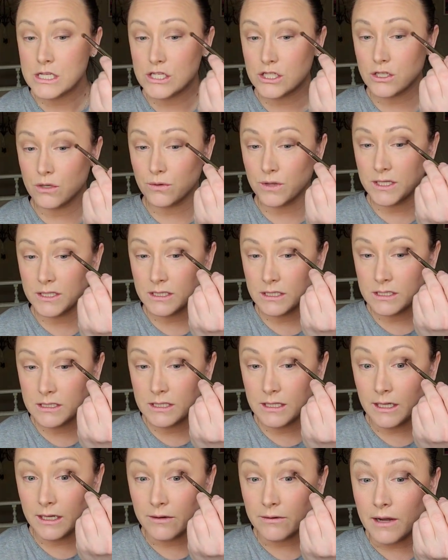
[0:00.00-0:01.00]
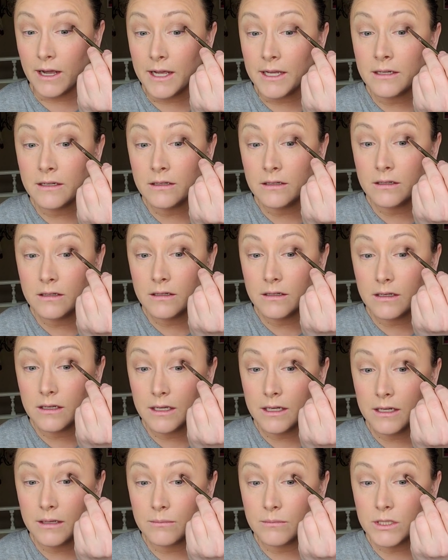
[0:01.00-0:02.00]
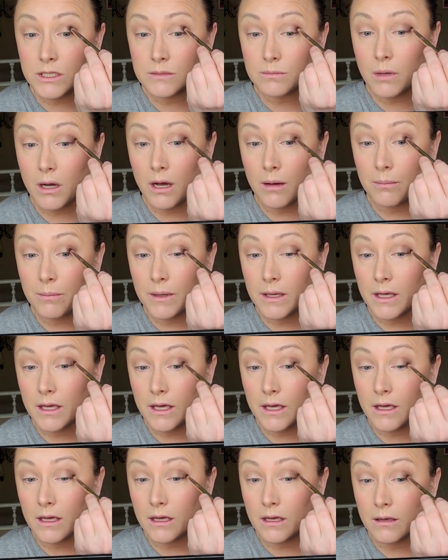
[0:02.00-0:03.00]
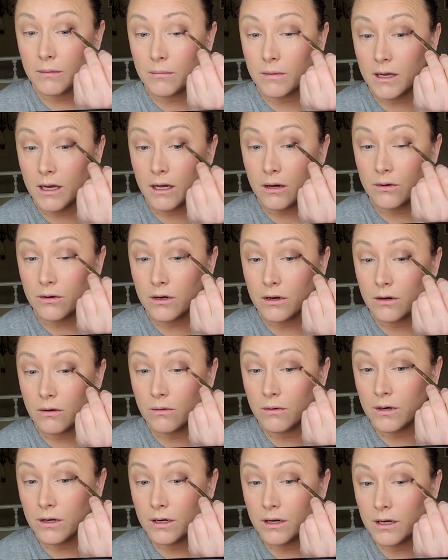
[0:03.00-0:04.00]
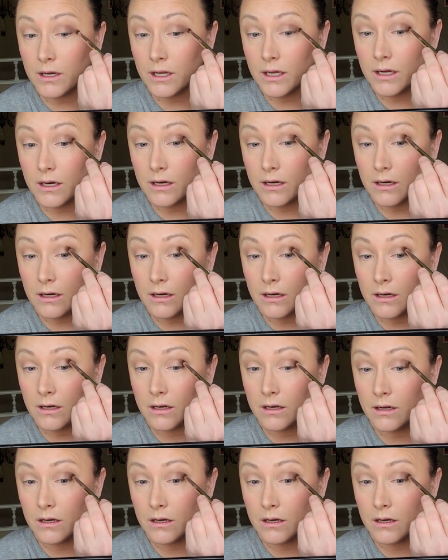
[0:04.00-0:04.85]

So this is Sleigh Ride, and I'm just popping it in my outer corner here.